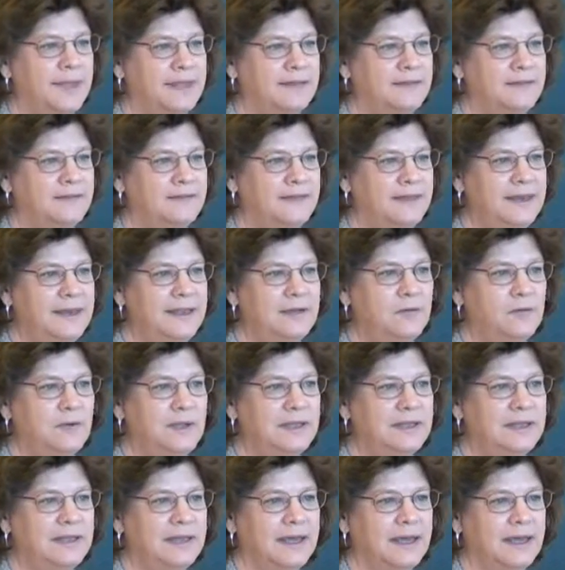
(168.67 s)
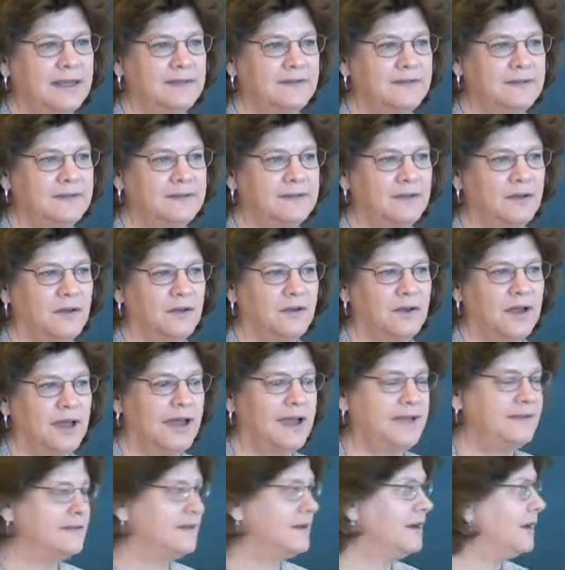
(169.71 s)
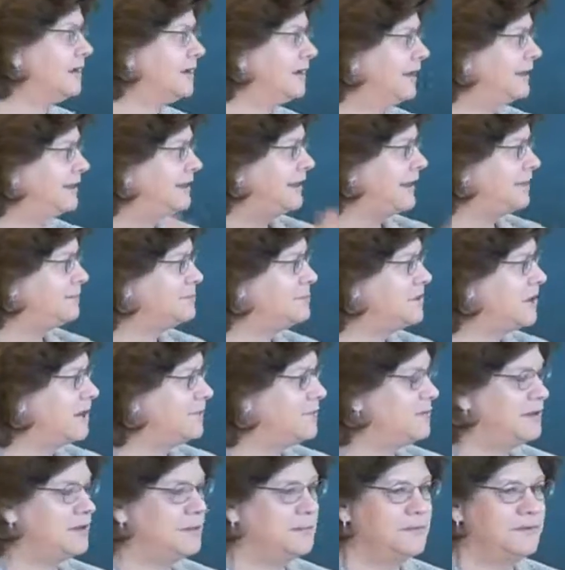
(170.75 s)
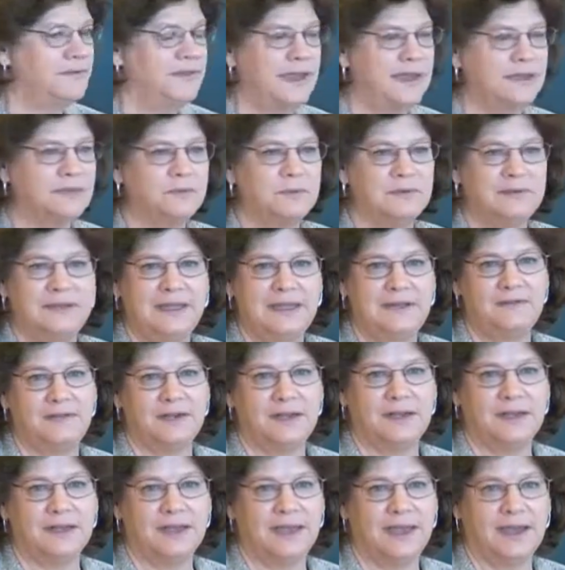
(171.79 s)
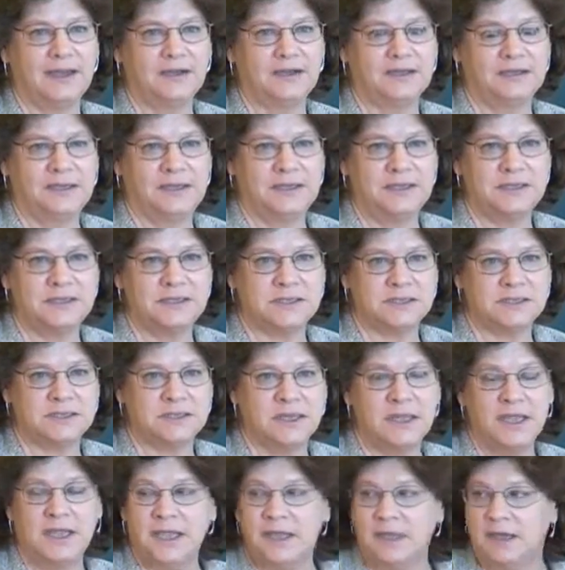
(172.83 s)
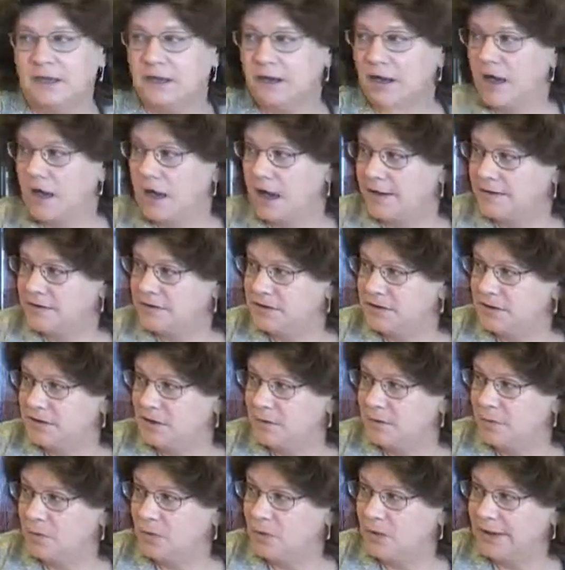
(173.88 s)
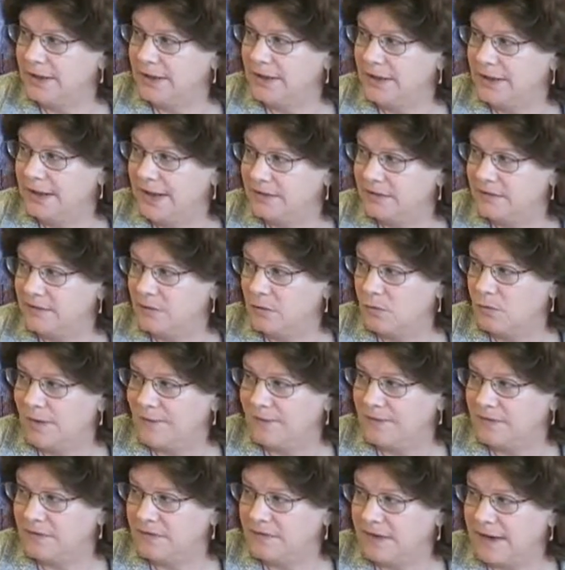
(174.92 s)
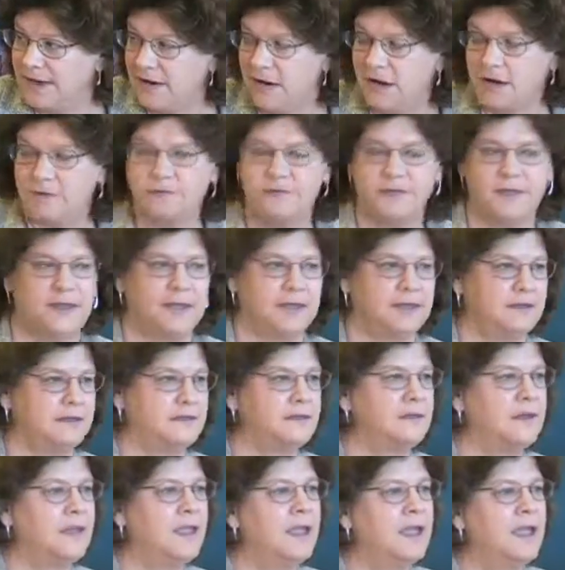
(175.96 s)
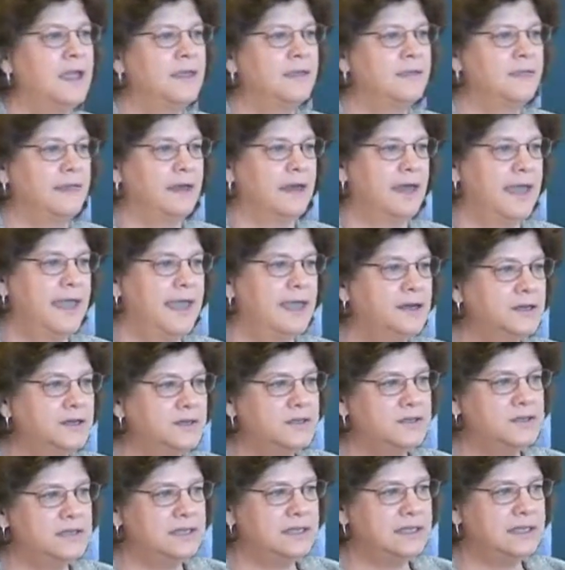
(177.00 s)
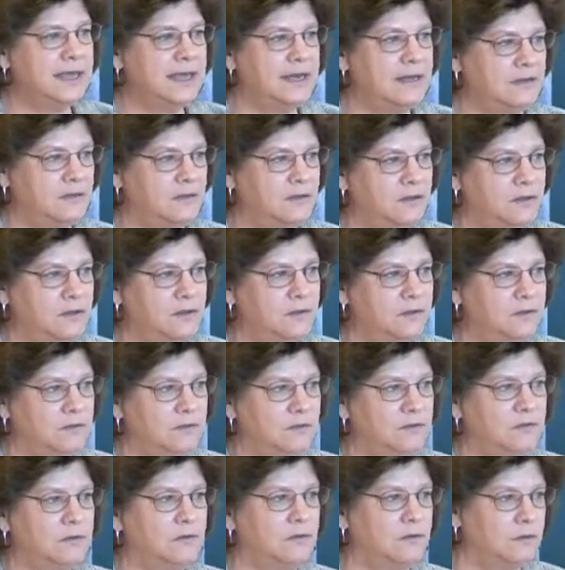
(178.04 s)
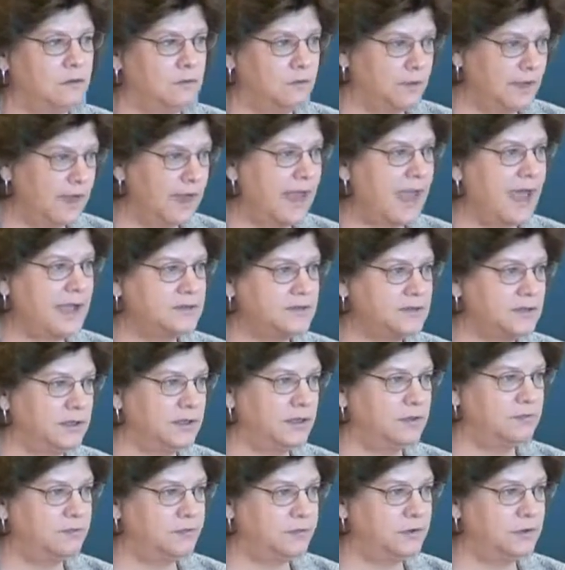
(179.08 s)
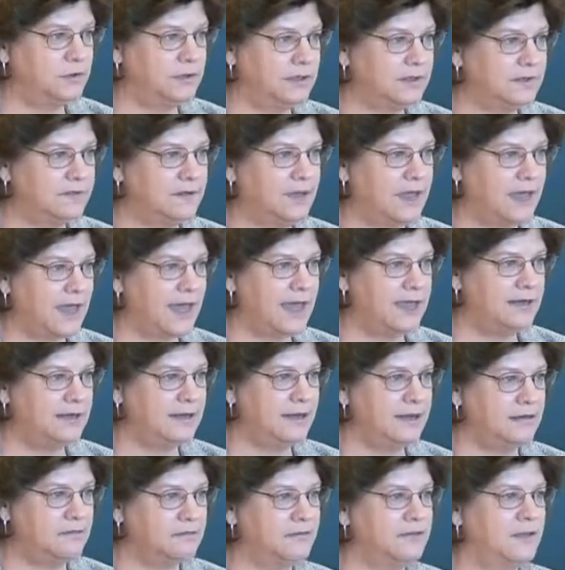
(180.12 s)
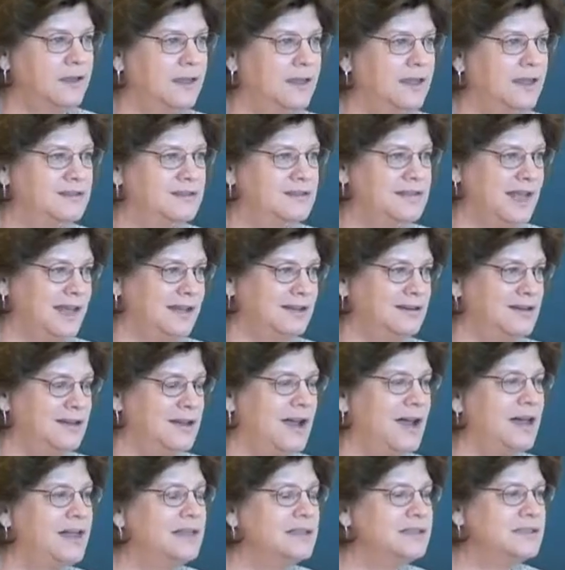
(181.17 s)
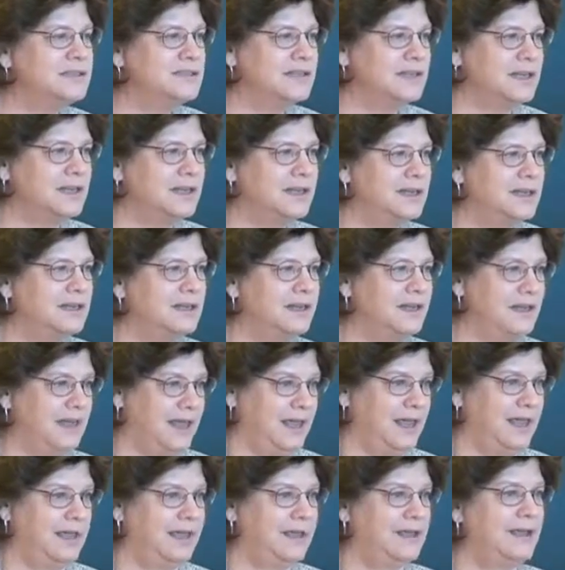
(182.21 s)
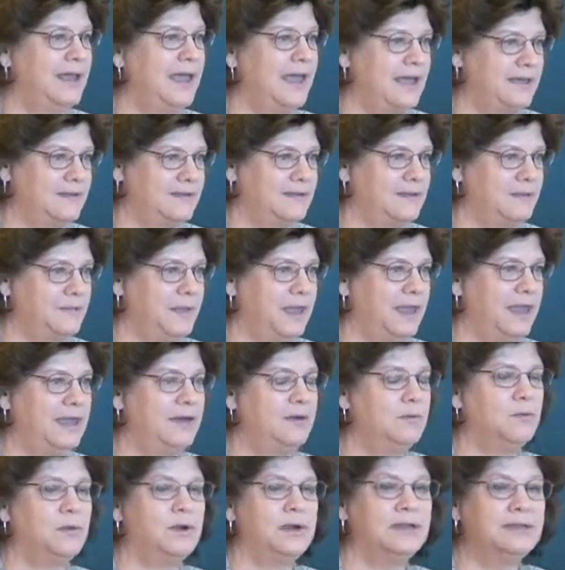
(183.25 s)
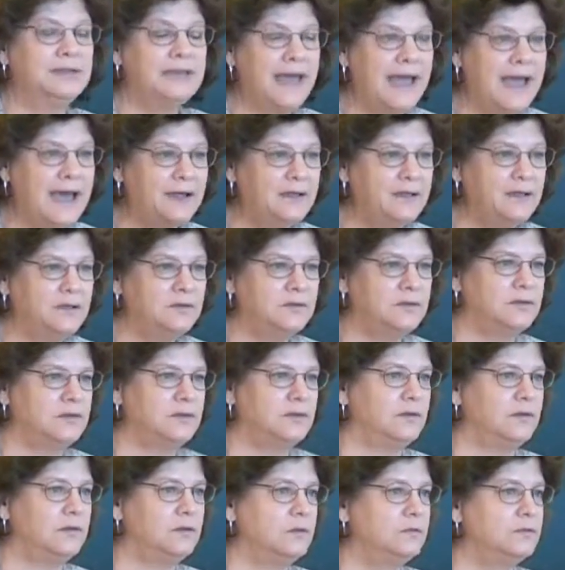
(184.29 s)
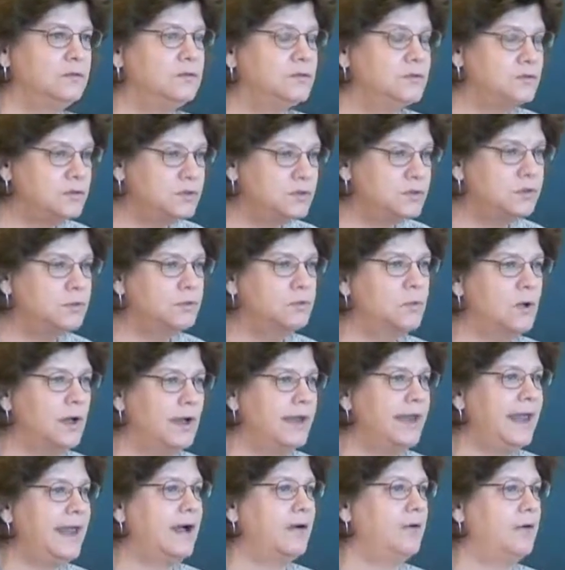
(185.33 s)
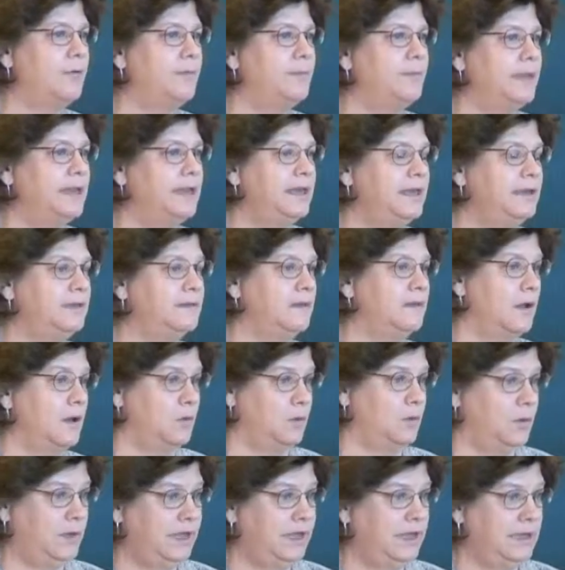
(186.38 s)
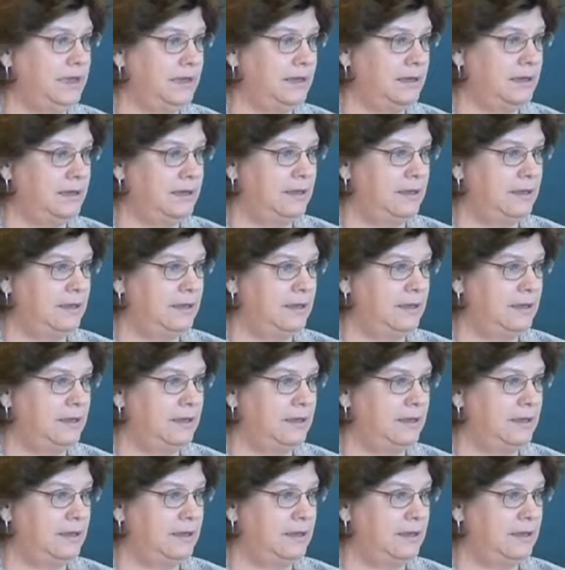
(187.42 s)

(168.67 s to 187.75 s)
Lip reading: In sitting with the Cisco guys, and I'll let them talk for themselves, but they've done the calculation, to your point as to what the set-off is, the energy that is used to actually fuel this kind of technology, they estimate, would allow you to do 2 one-hour meetings a week,